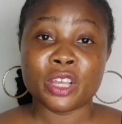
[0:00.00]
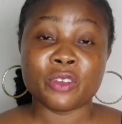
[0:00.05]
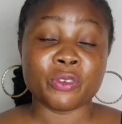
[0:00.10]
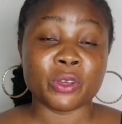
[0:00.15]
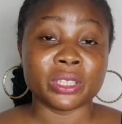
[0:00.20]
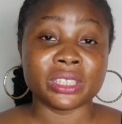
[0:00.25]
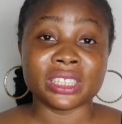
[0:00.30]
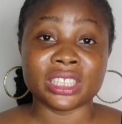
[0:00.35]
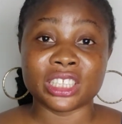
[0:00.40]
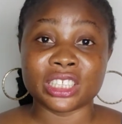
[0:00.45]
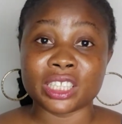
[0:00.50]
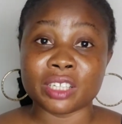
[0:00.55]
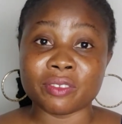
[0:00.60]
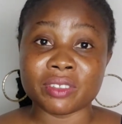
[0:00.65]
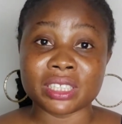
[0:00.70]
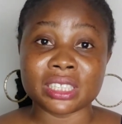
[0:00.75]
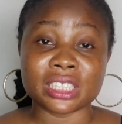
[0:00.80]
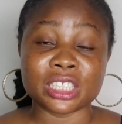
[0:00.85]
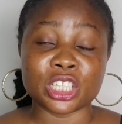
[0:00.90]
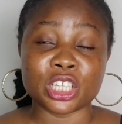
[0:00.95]
If you're using a
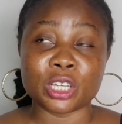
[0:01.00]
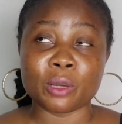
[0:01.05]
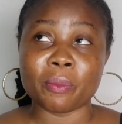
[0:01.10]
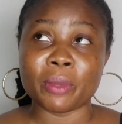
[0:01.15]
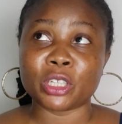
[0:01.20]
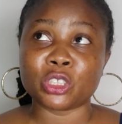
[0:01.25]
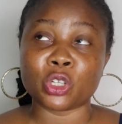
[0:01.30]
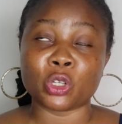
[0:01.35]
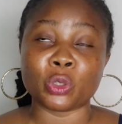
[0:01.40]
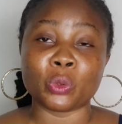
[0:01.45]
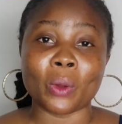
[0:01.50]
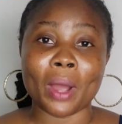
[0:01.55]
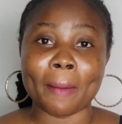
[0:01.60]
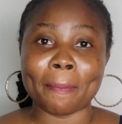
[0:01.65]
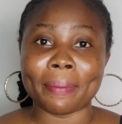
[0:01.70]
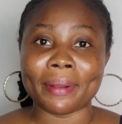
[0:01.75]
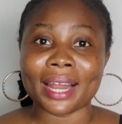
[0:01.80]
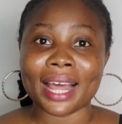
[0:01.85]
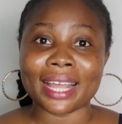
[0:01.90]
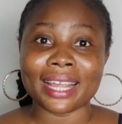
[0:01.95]
shaving stick, make sure you
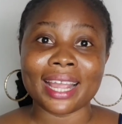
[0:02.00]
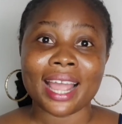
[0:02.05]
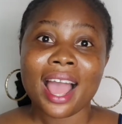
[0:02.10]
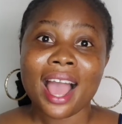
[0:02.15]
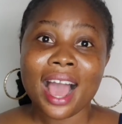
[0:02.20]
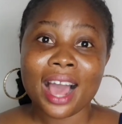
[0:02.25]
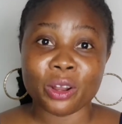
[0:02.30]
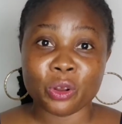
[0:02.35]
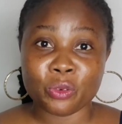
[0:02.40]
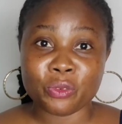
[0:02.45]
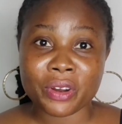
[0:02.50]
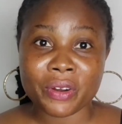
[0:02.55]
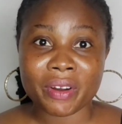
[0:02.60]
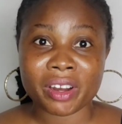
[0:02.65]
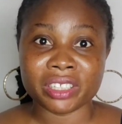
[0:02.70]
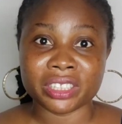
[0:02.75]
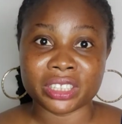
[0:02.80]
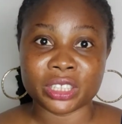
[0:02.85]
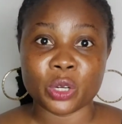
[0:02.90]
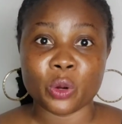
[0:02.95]
apply aloe
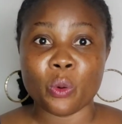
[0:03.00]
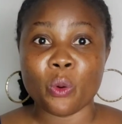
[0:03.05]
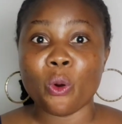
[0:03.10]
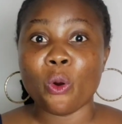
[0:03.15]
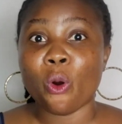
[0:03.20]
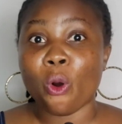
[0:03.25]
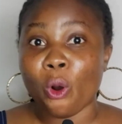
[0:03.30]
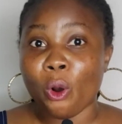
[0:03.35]
vera gel